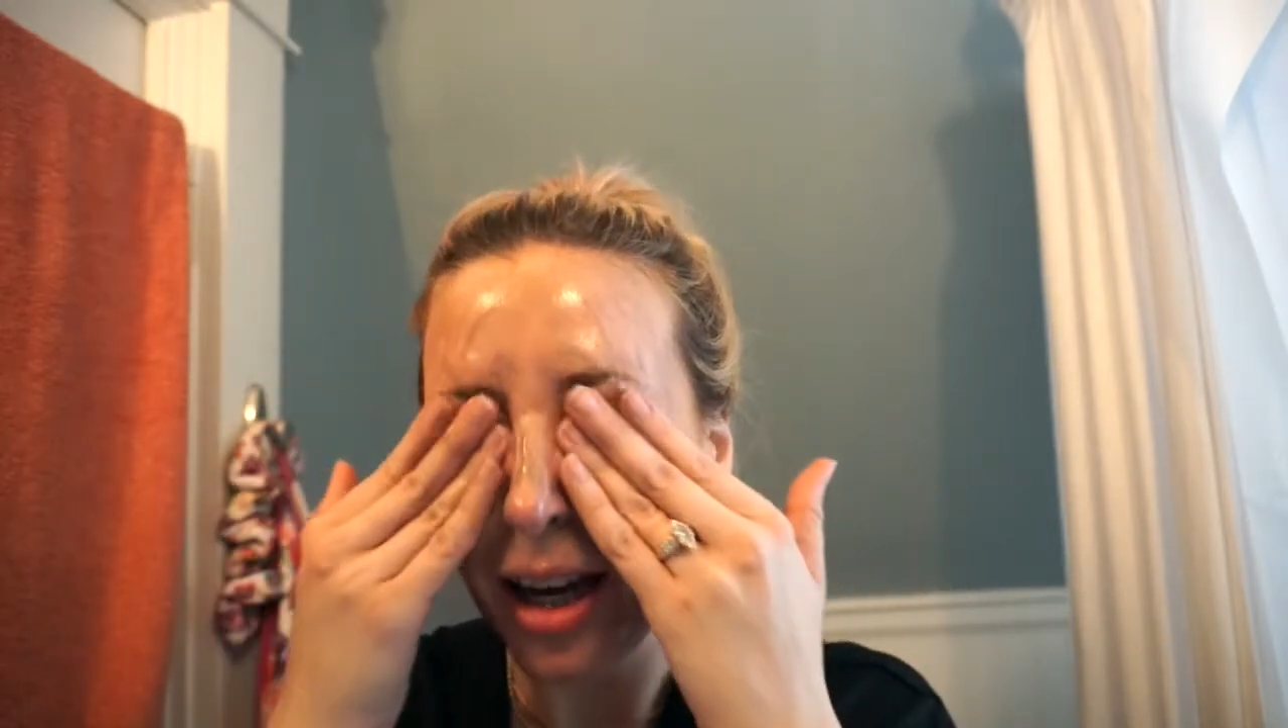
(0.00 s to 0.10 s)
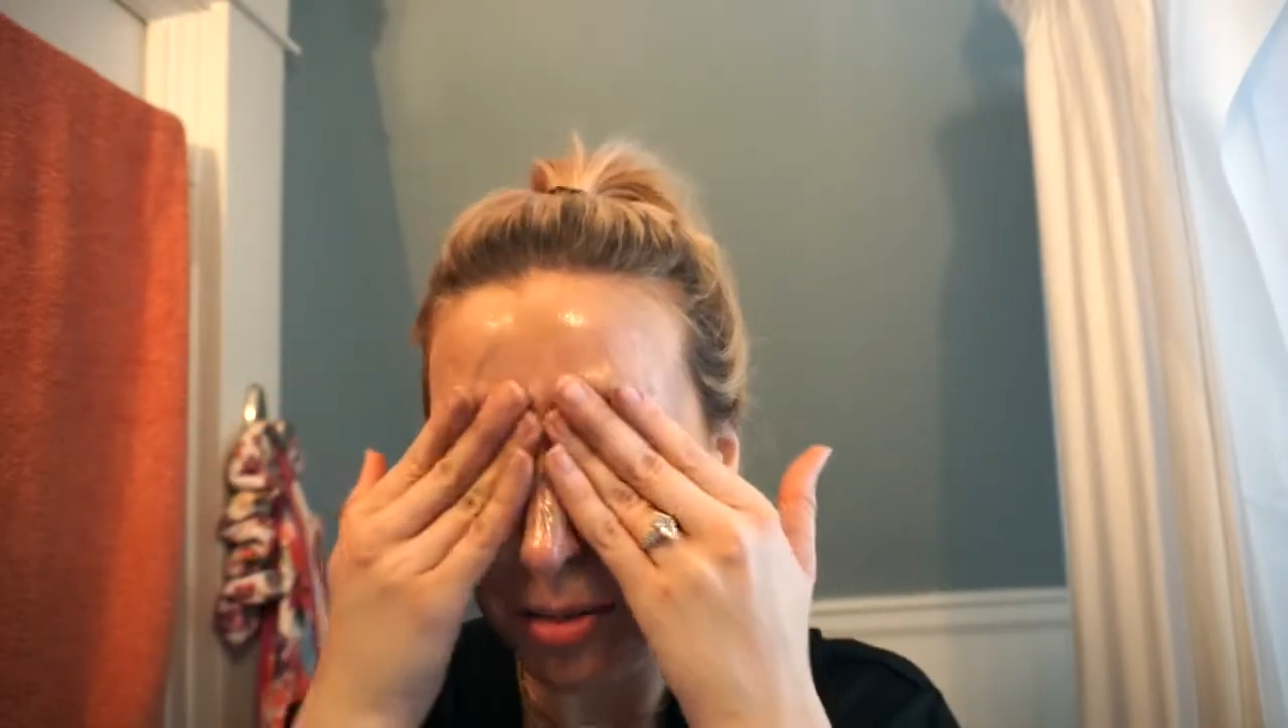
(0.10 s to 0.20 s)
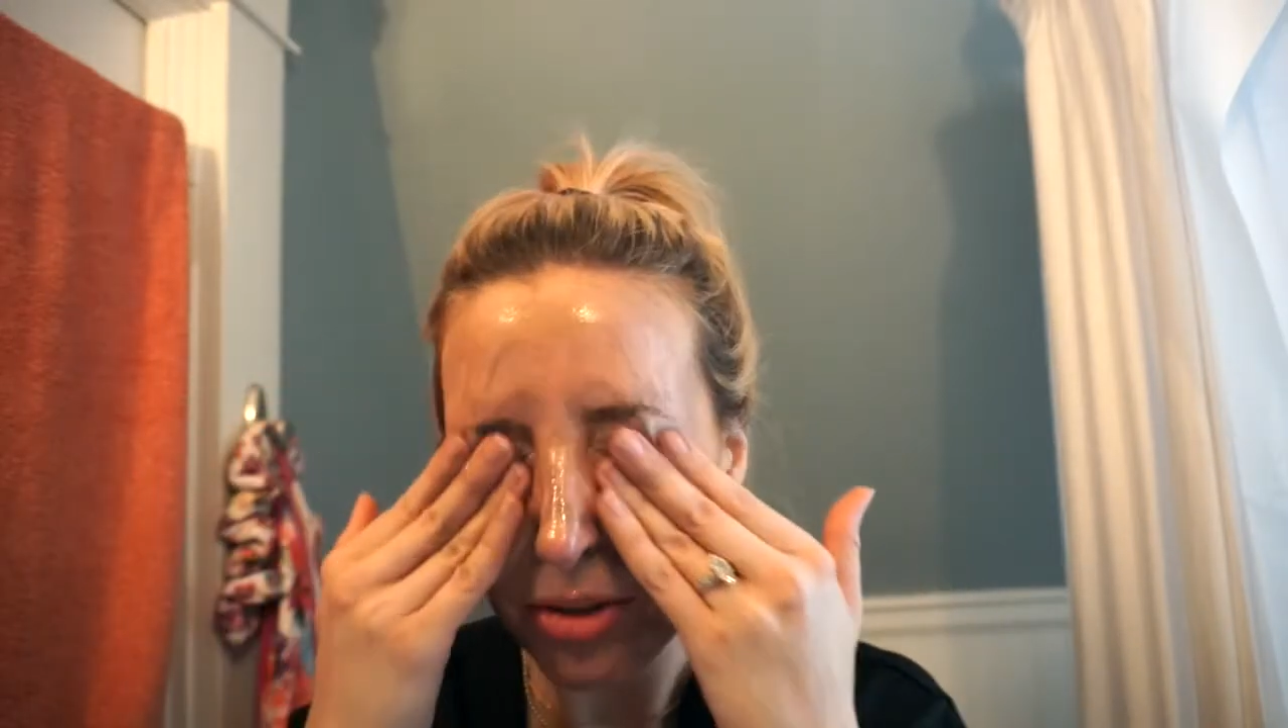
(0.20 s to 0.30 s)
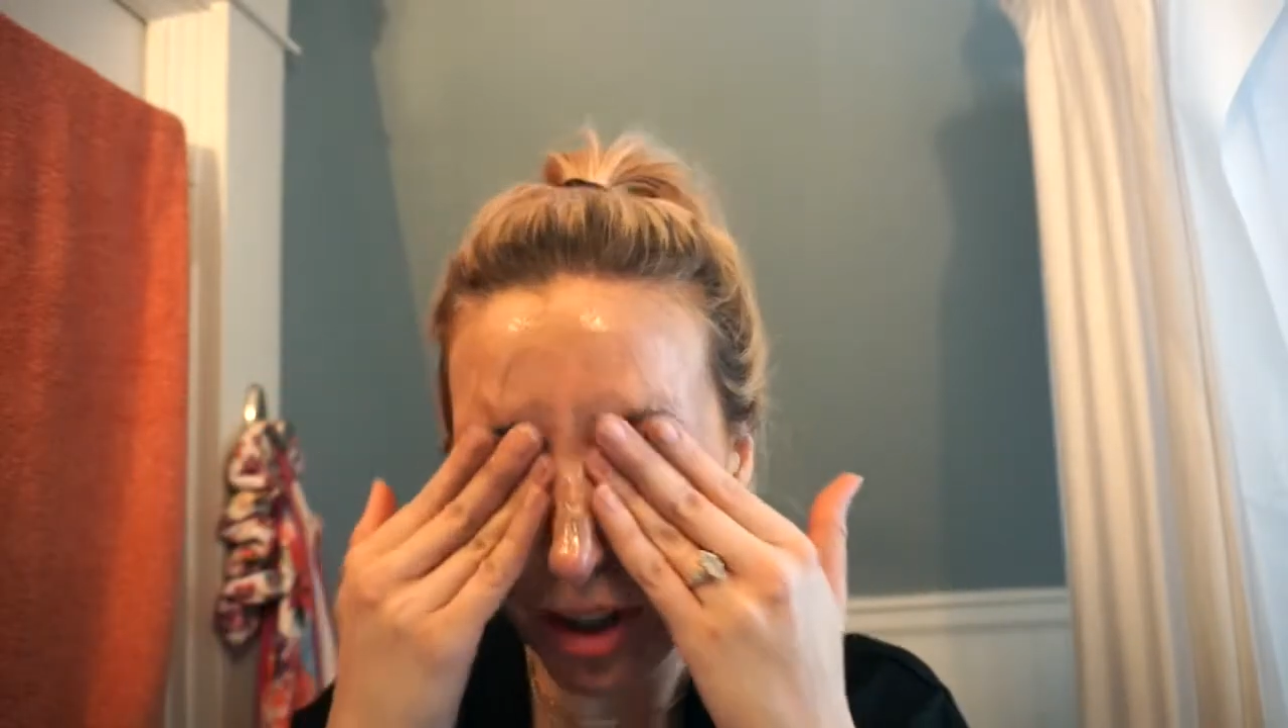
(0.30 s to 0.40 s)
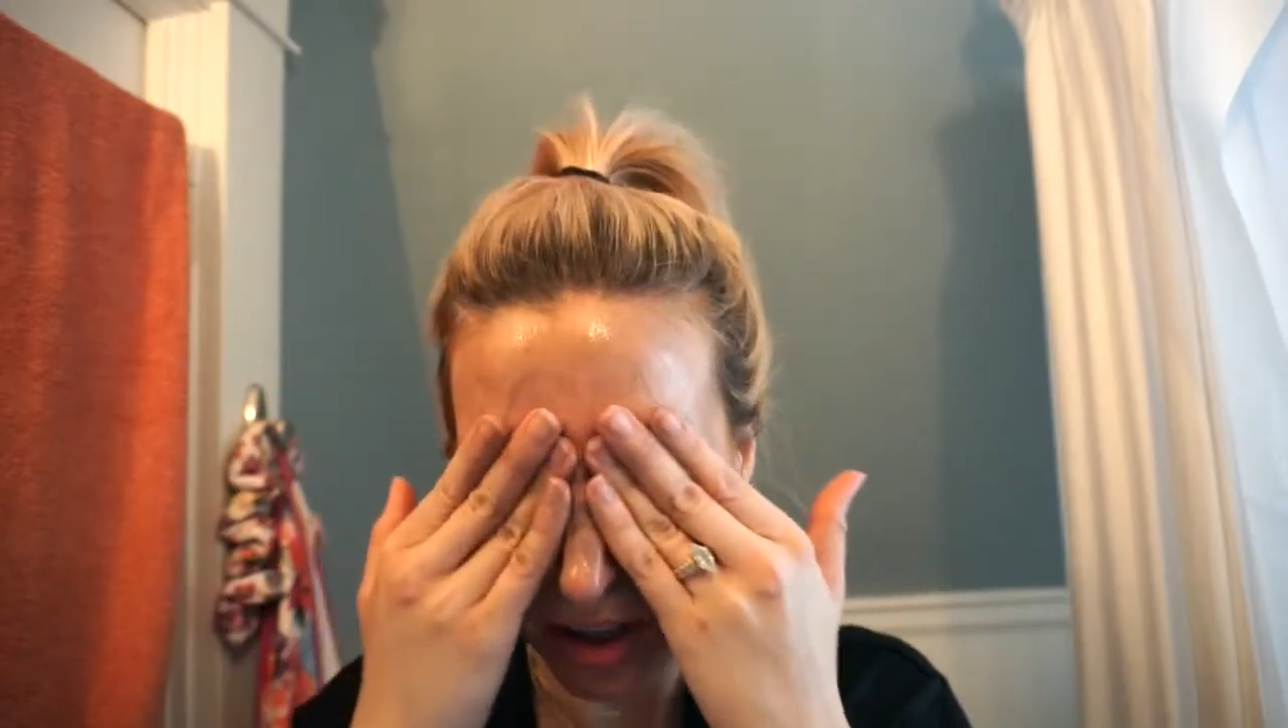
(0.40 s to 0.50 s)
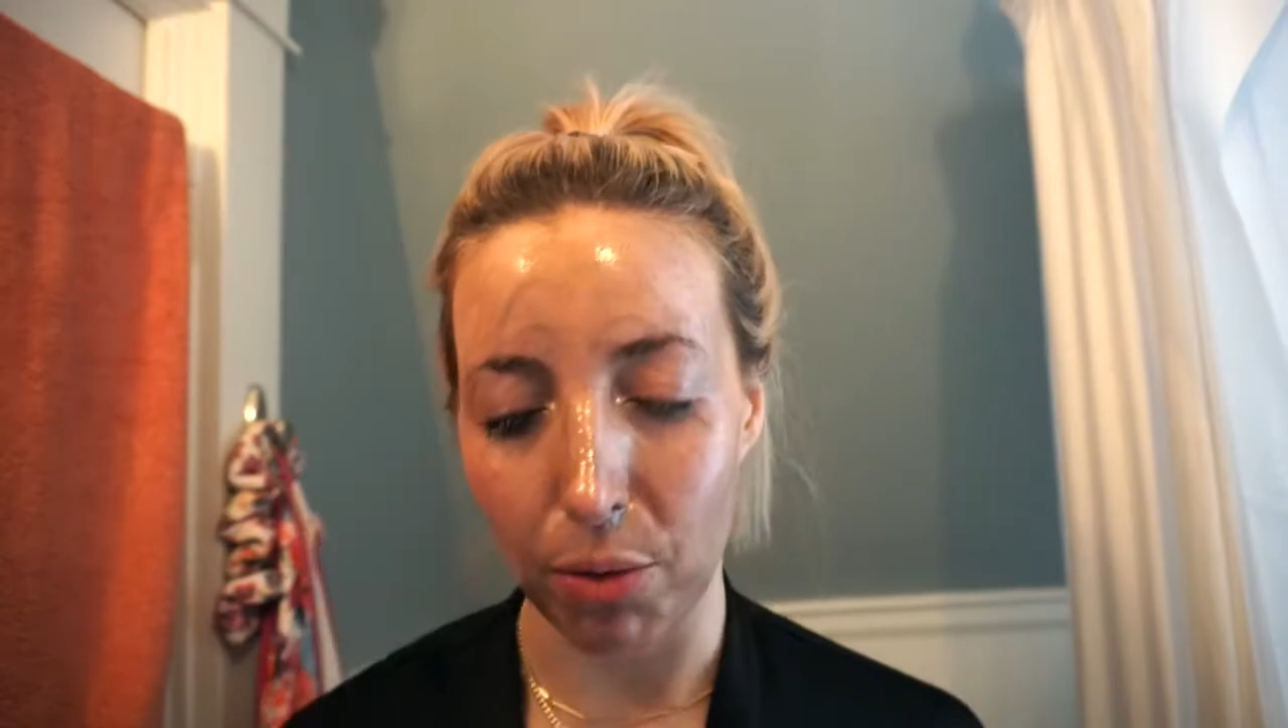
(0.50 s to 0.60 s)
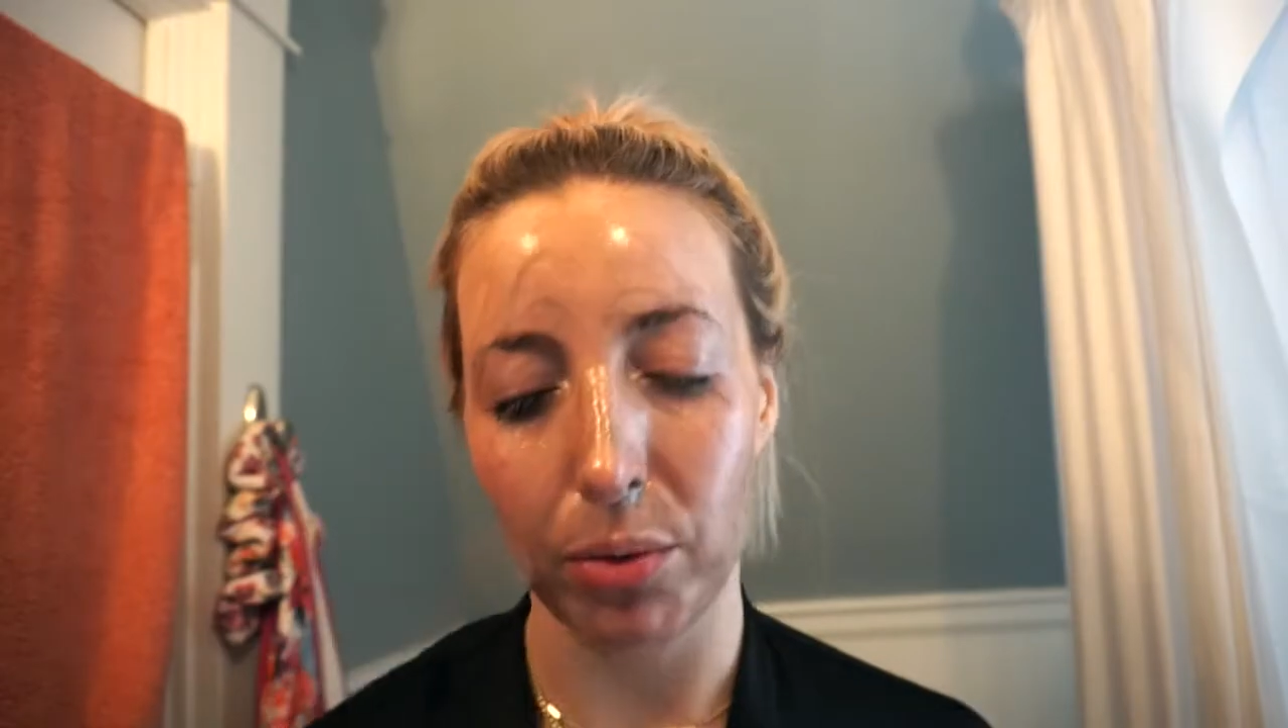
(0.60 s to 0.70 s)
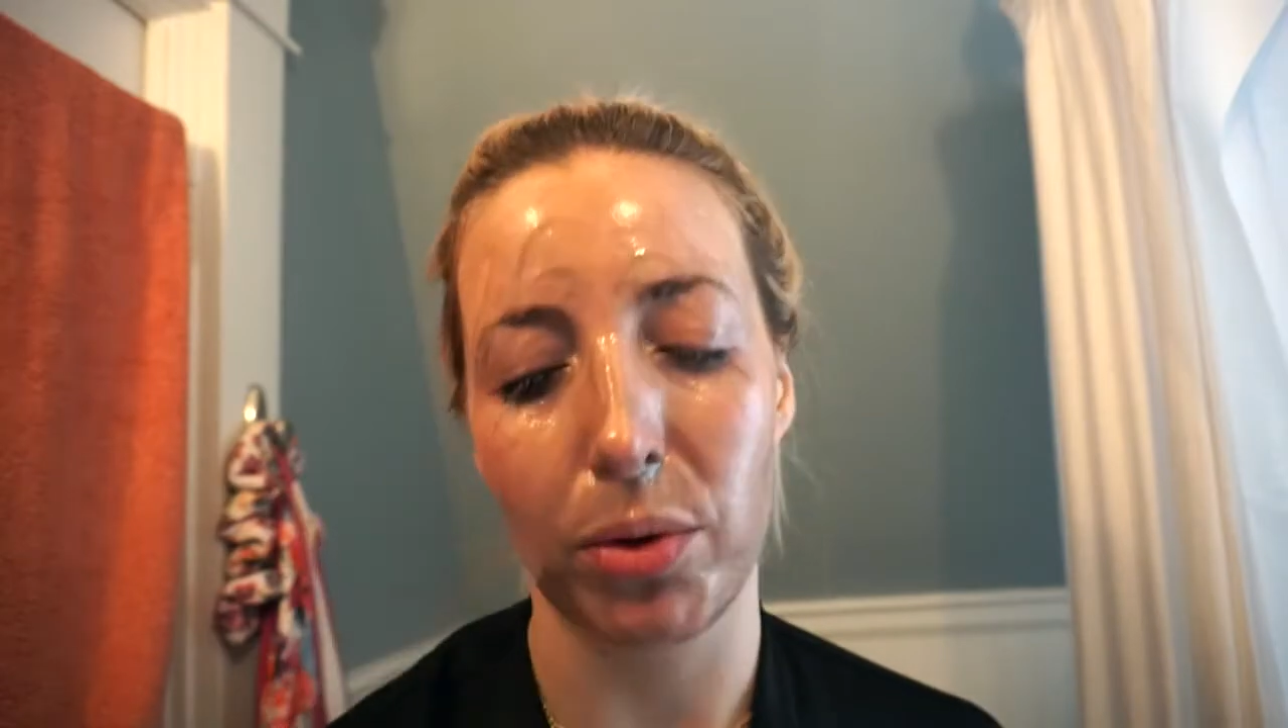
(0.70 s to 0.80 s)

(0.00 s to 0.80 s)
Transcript: I'm gonna go in